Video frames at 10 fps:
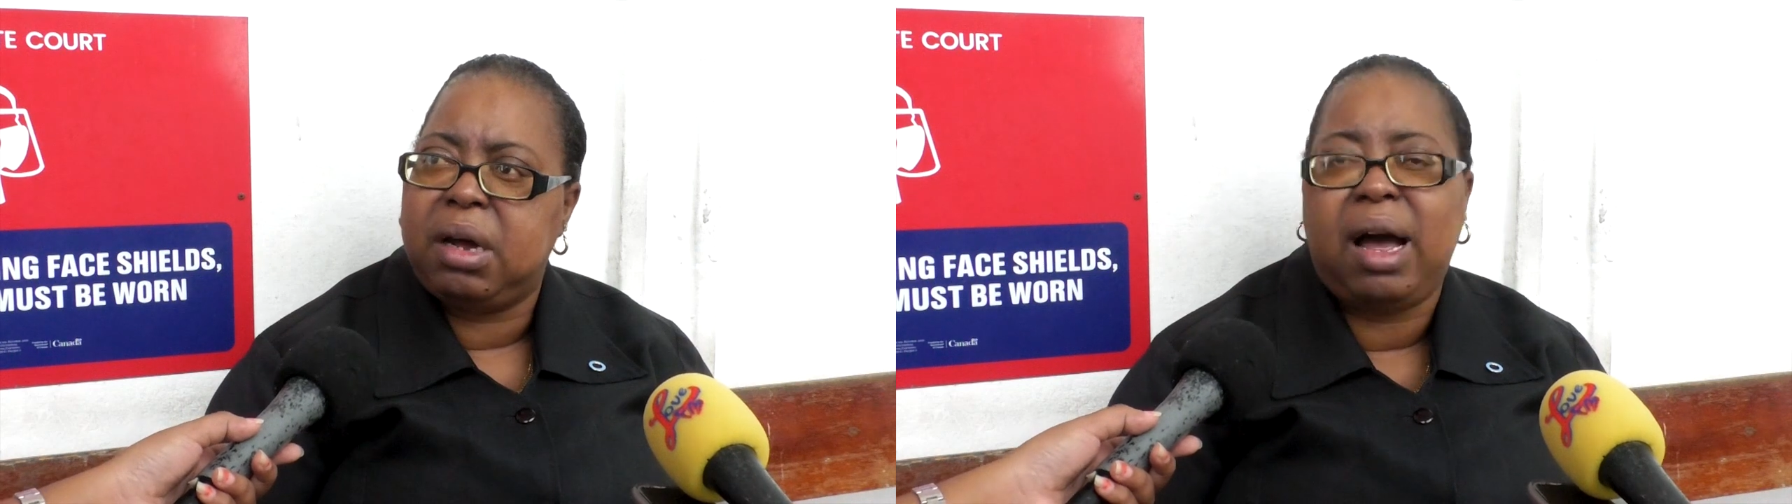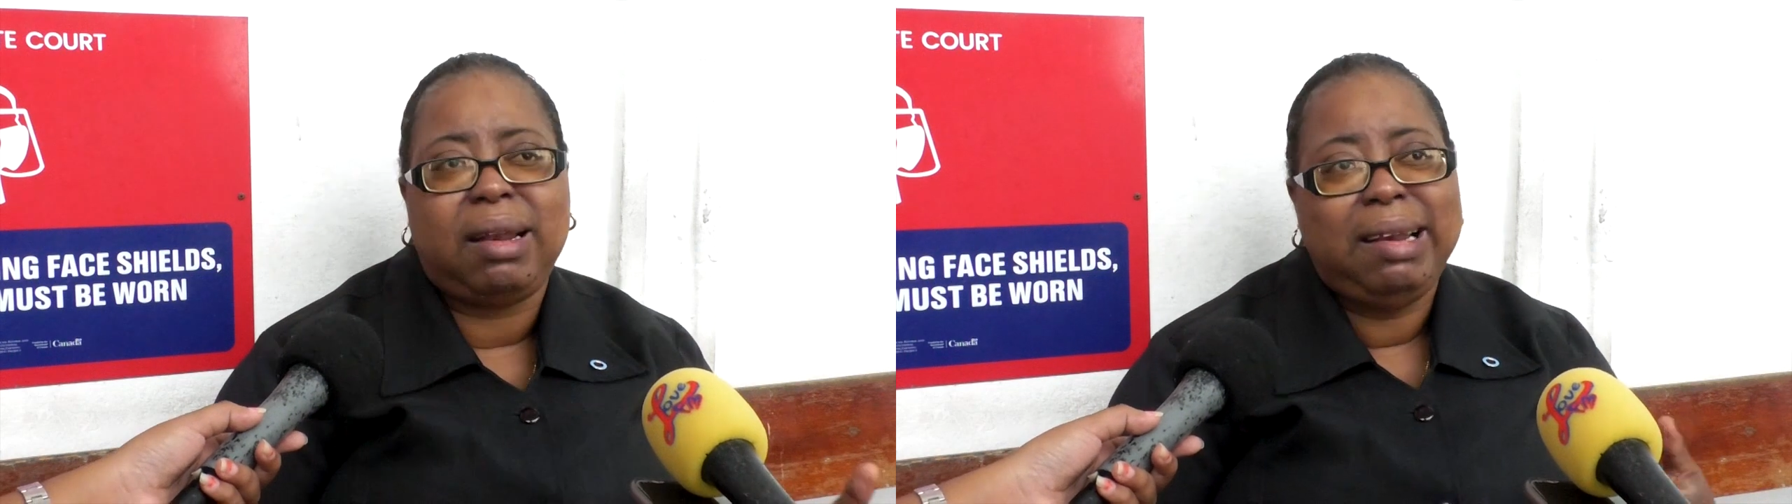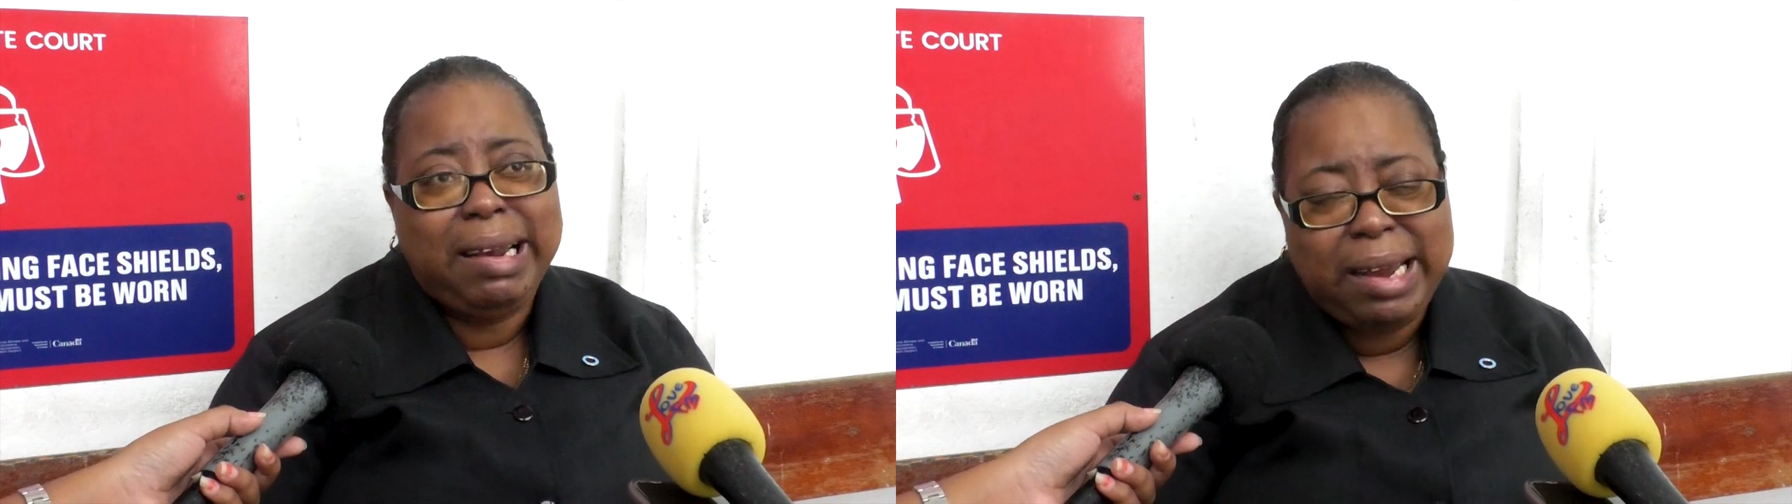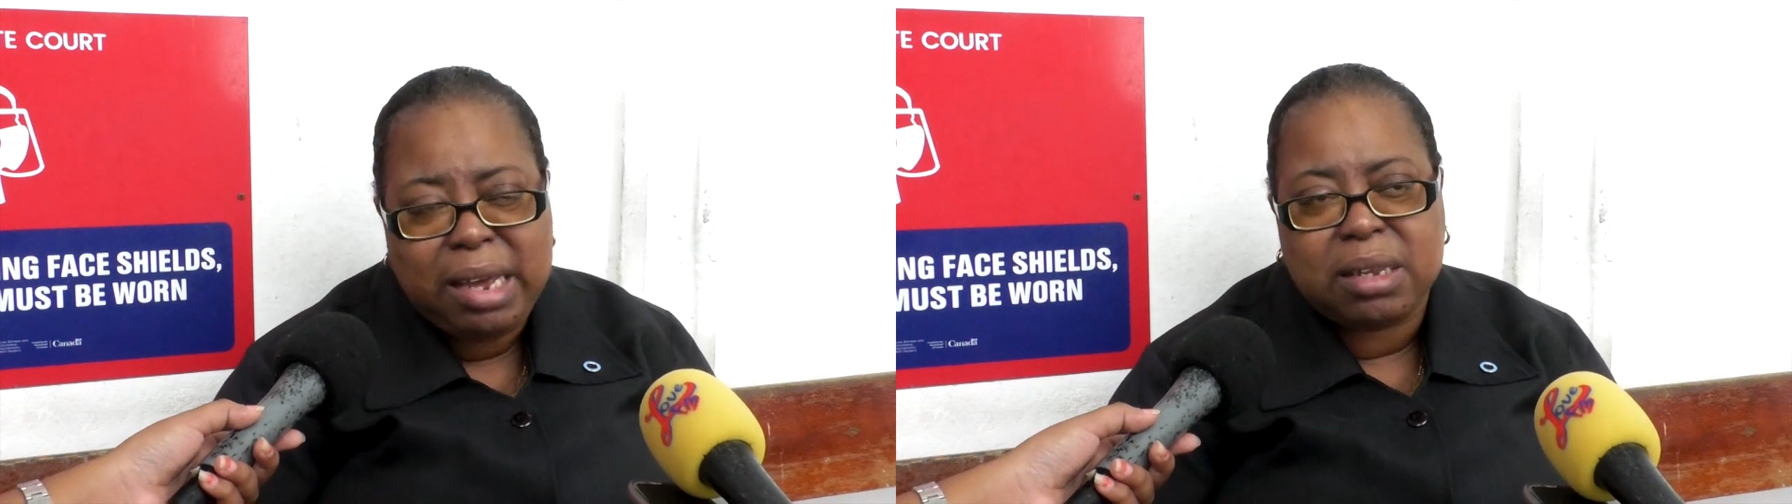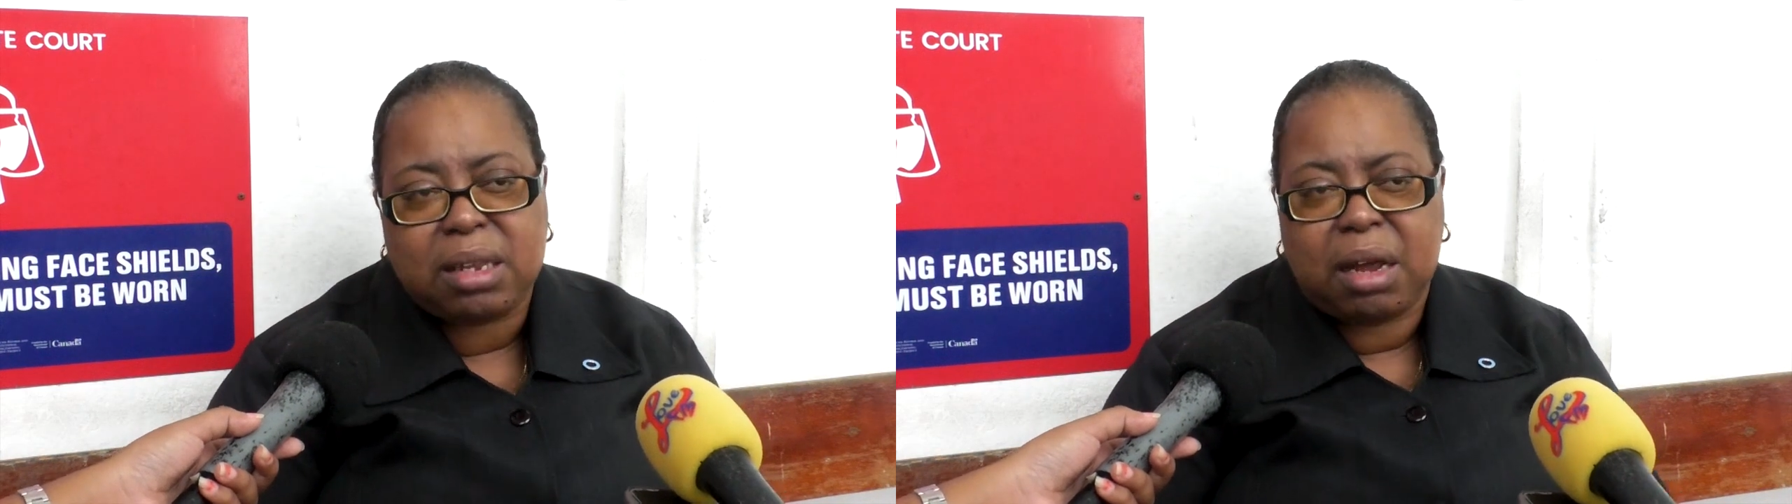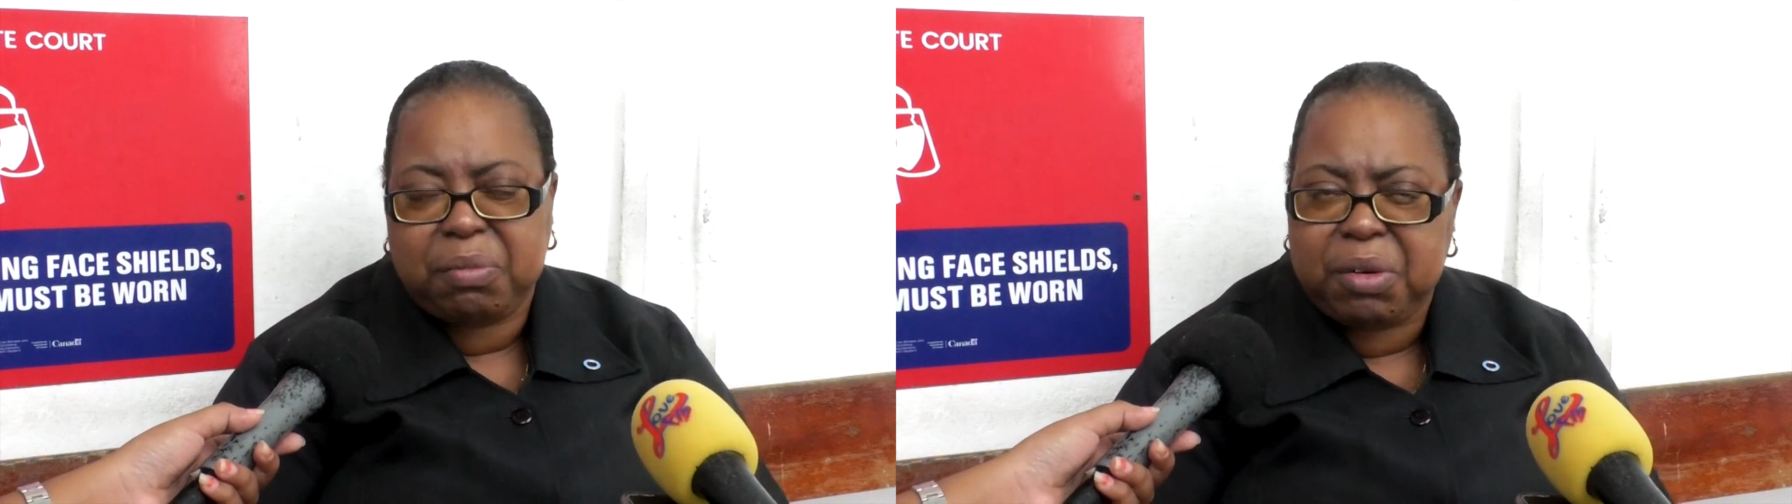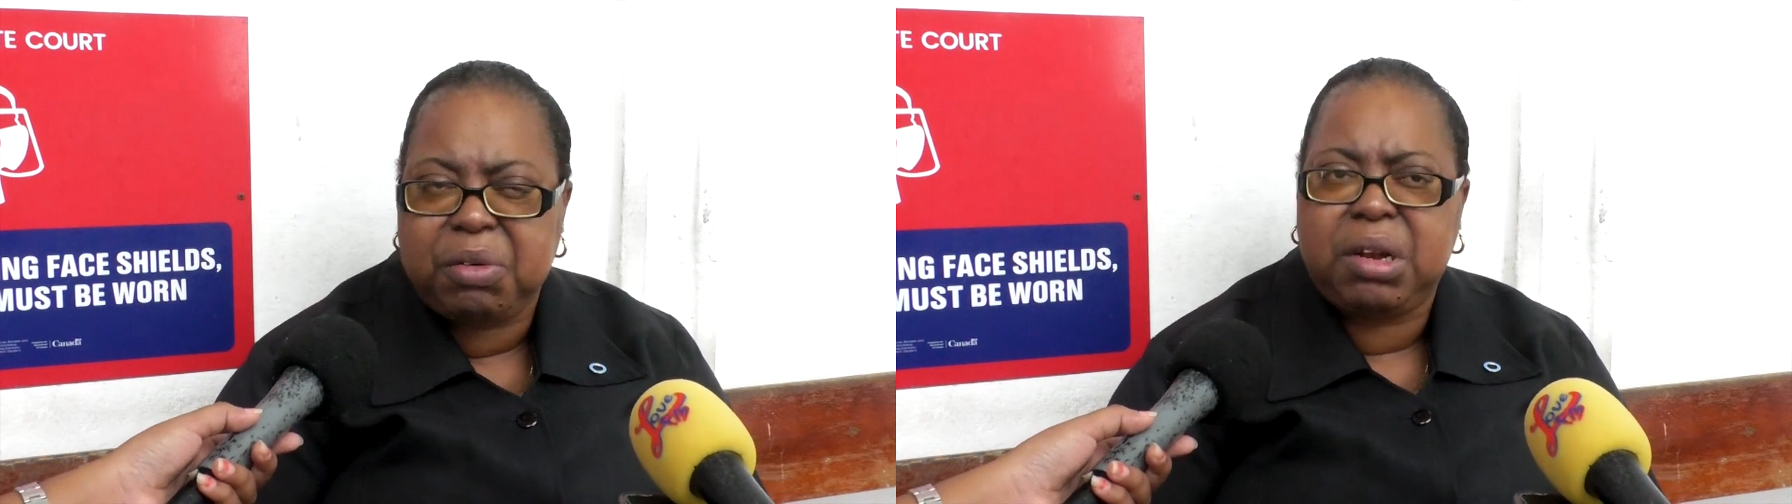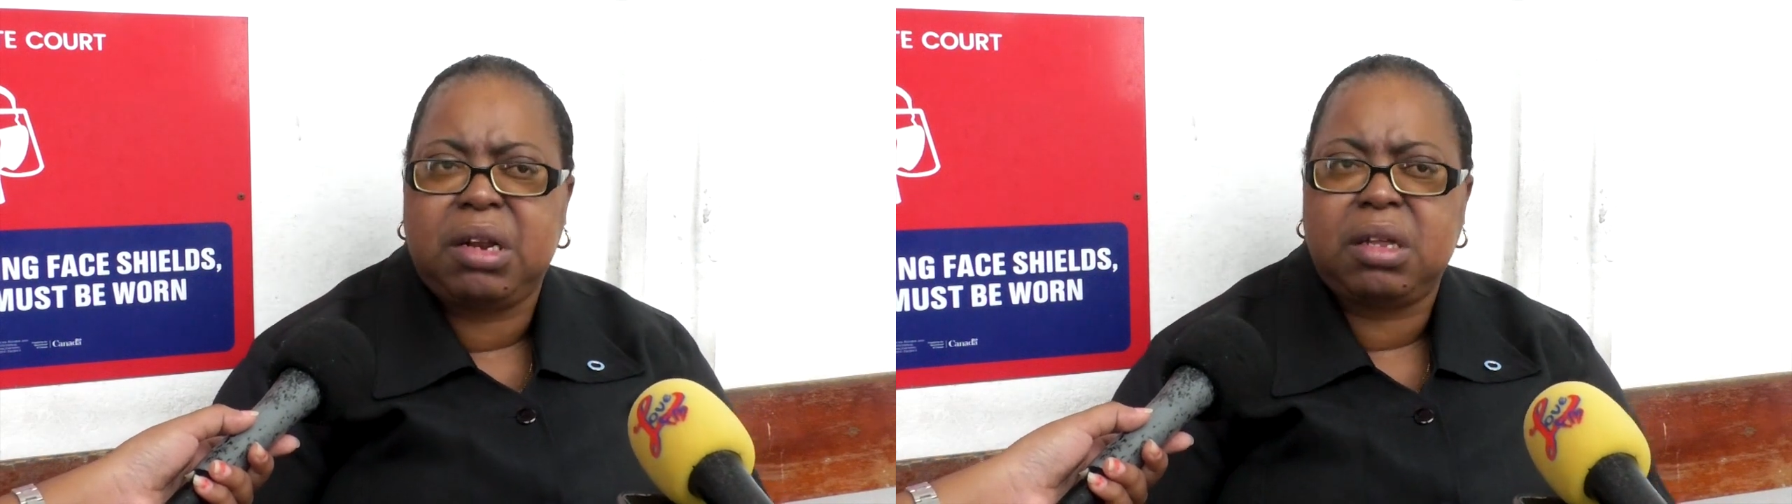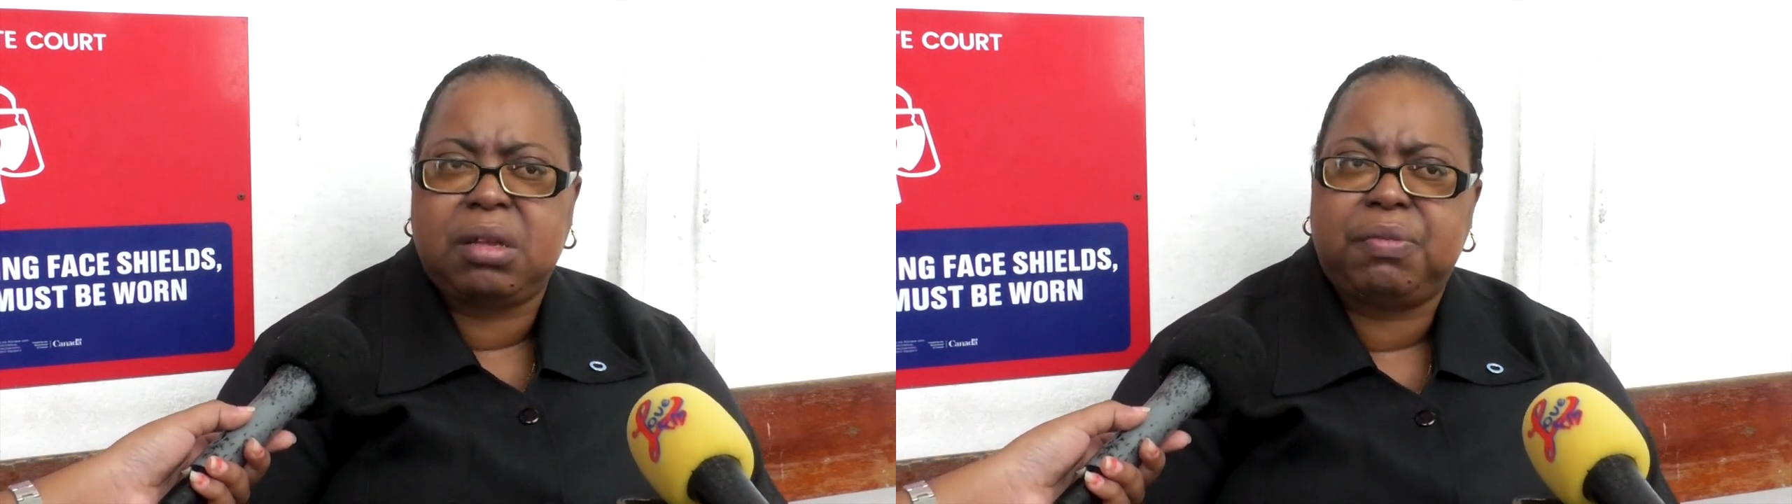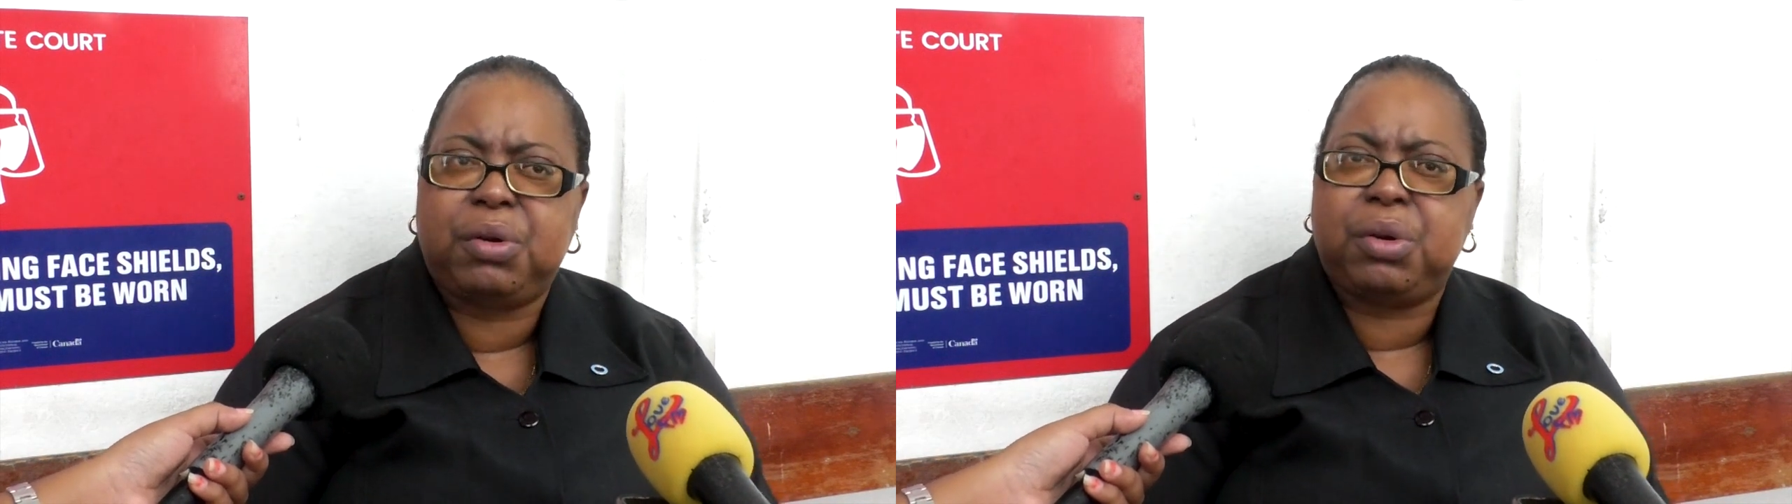at very
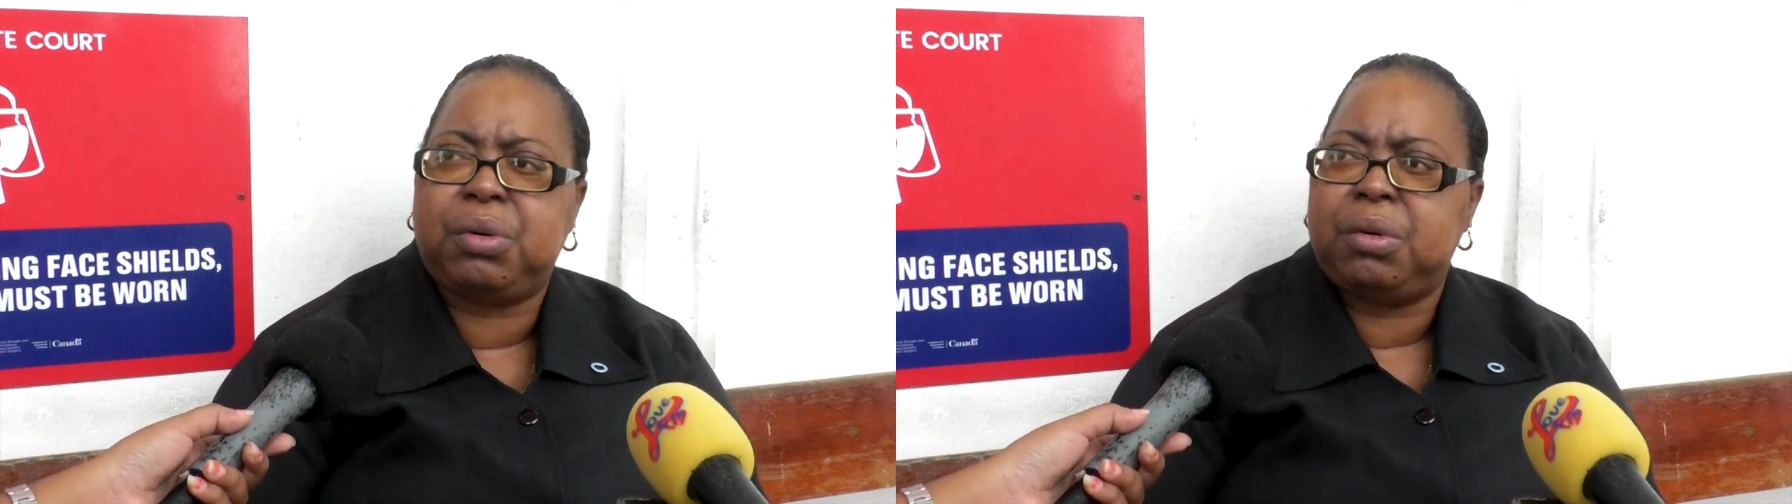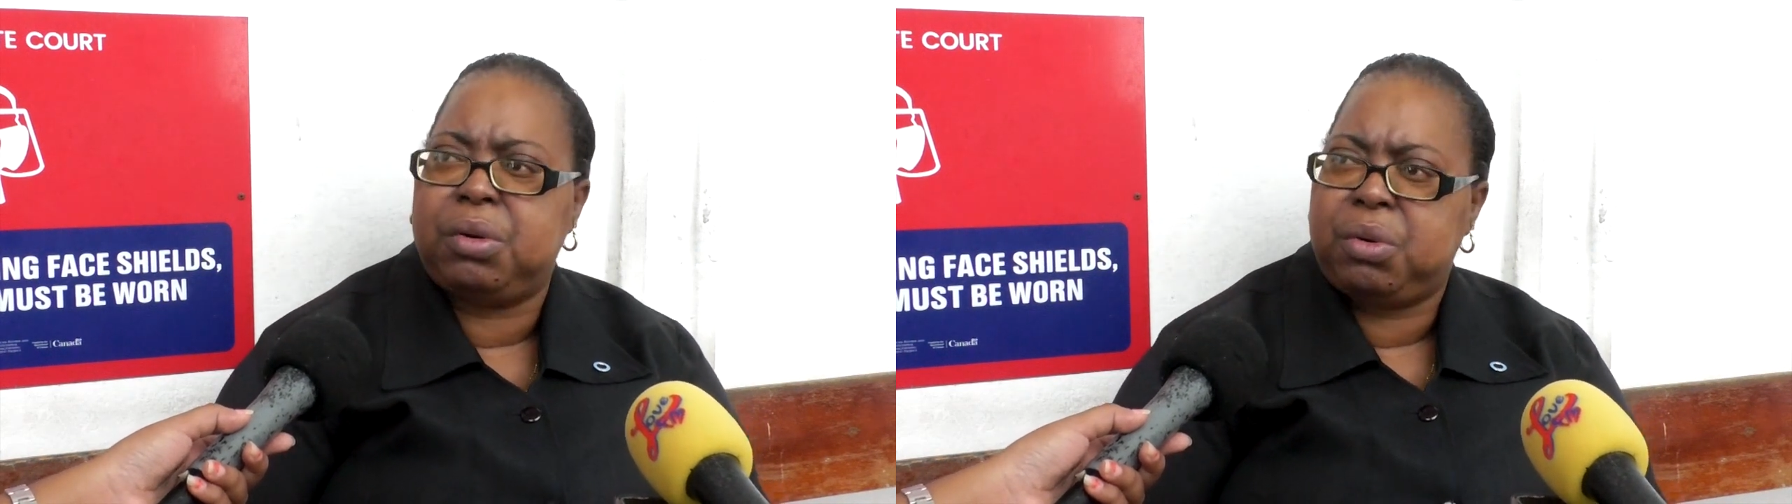least for the